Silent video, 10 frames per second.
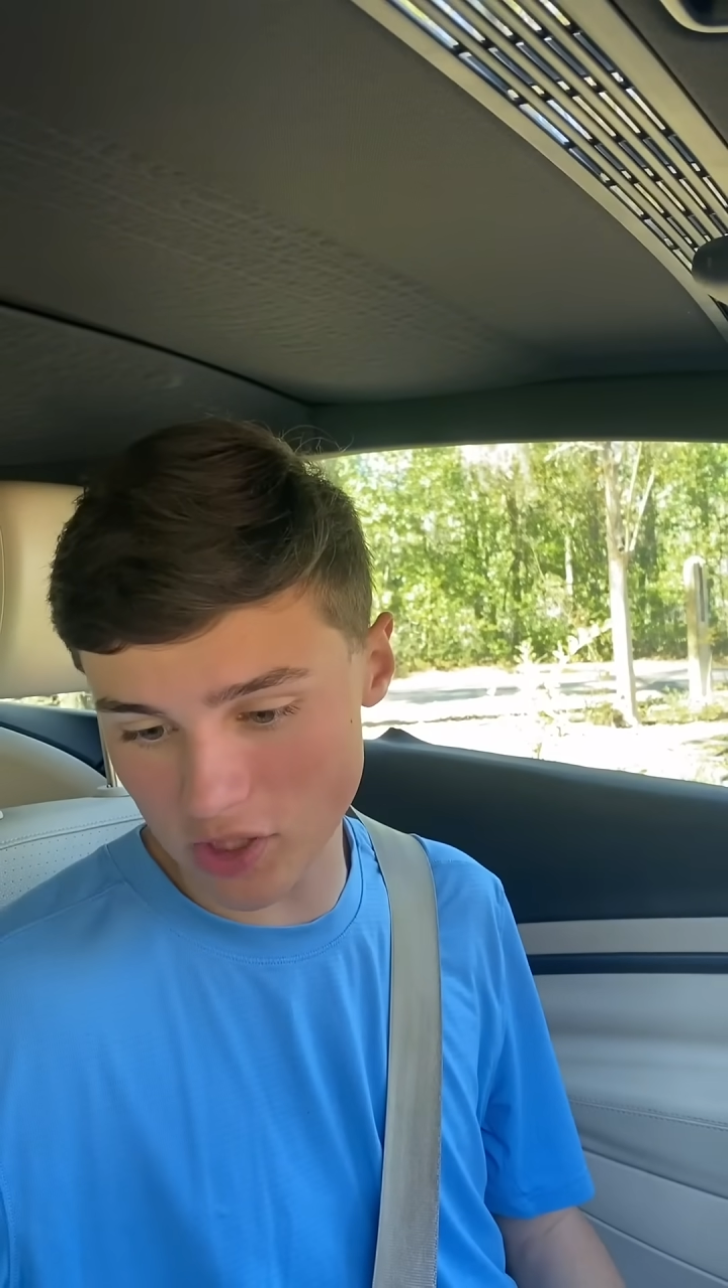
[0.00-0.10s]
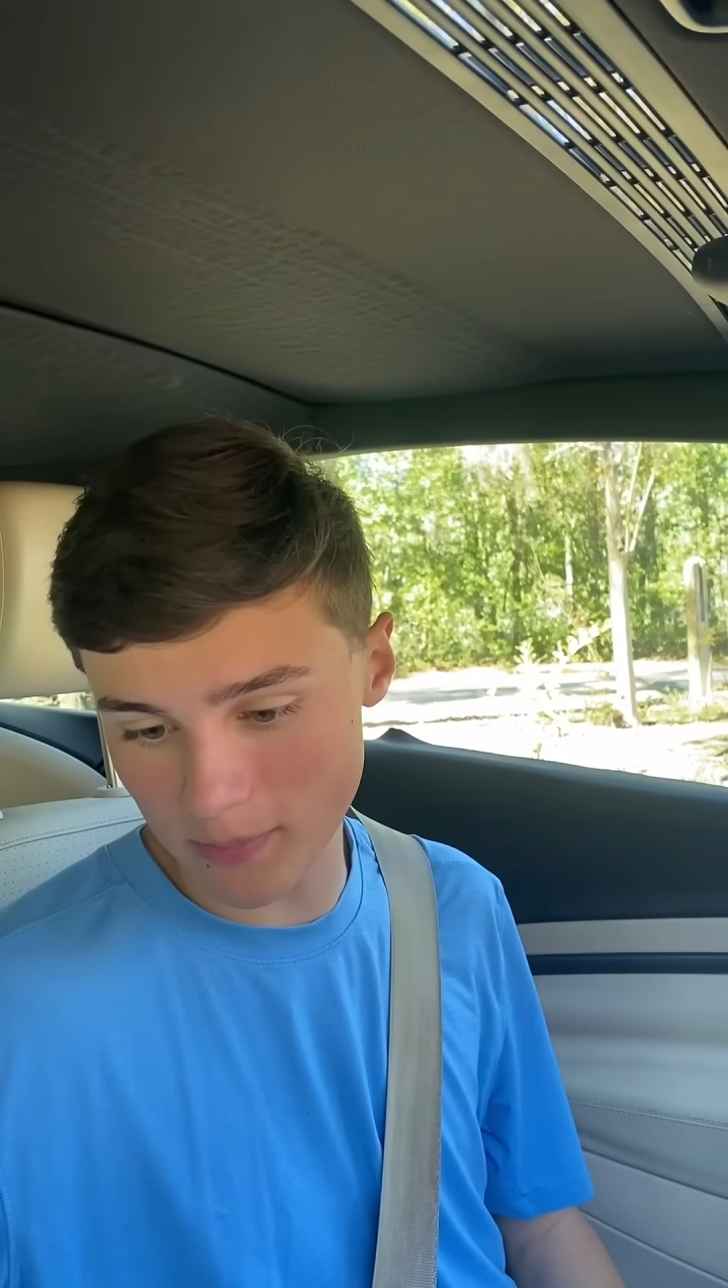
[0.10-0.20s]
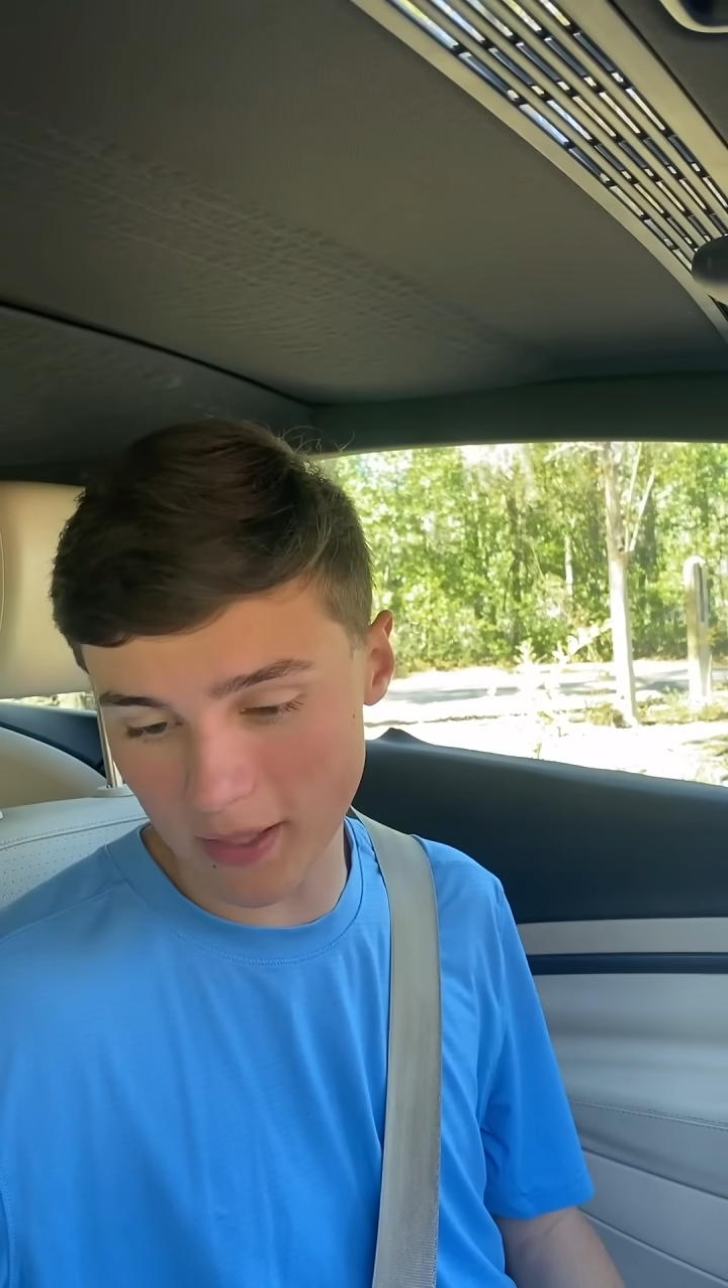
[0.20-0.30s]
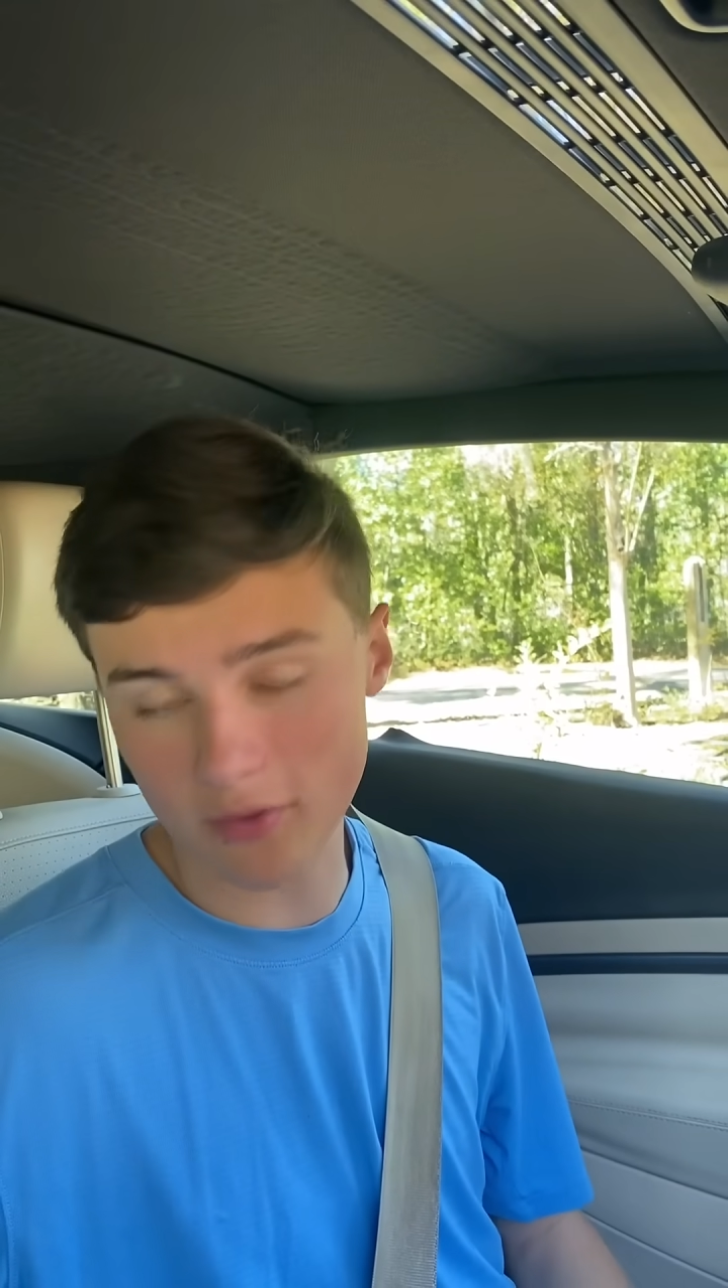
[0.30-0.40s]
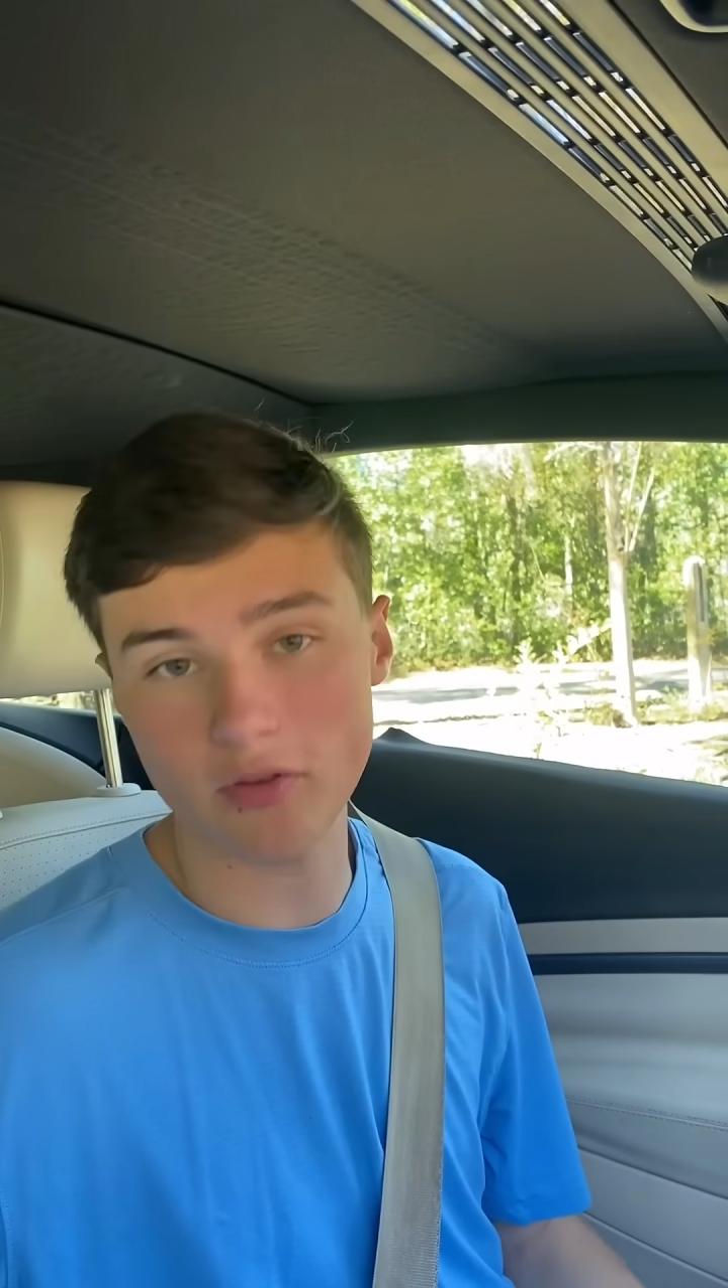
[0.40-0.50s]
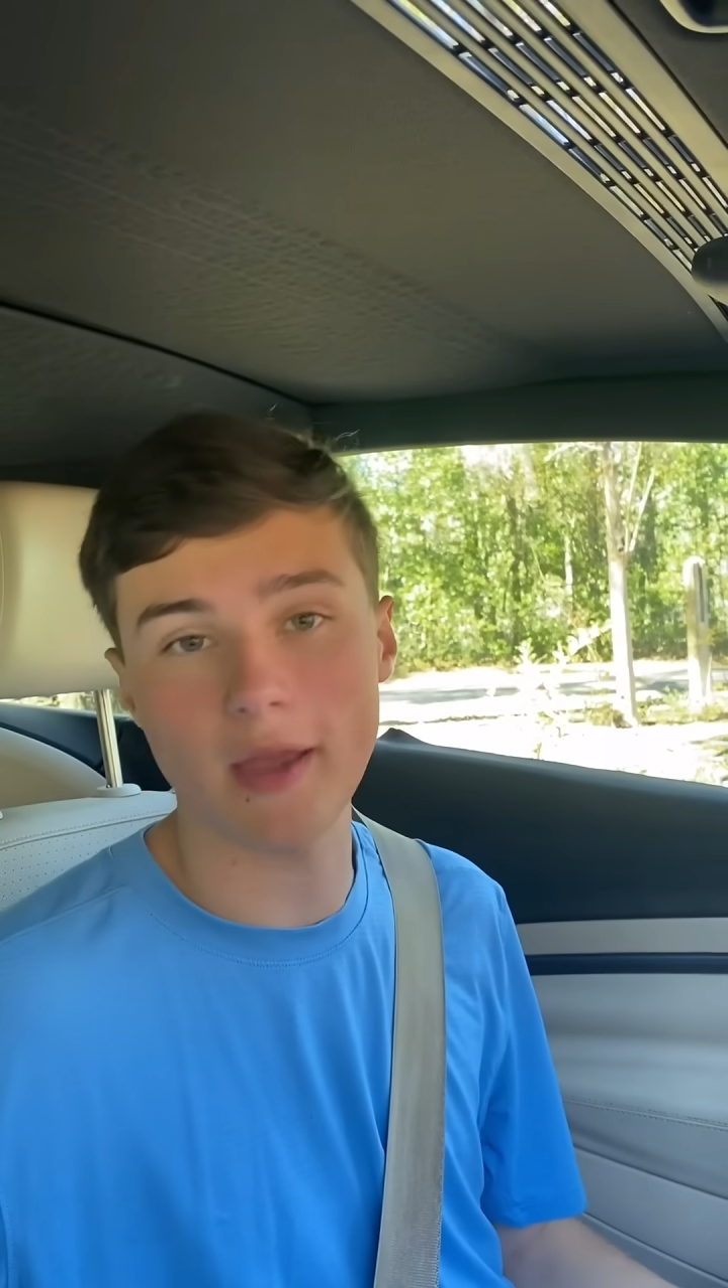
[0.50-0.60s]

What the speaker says: GPS.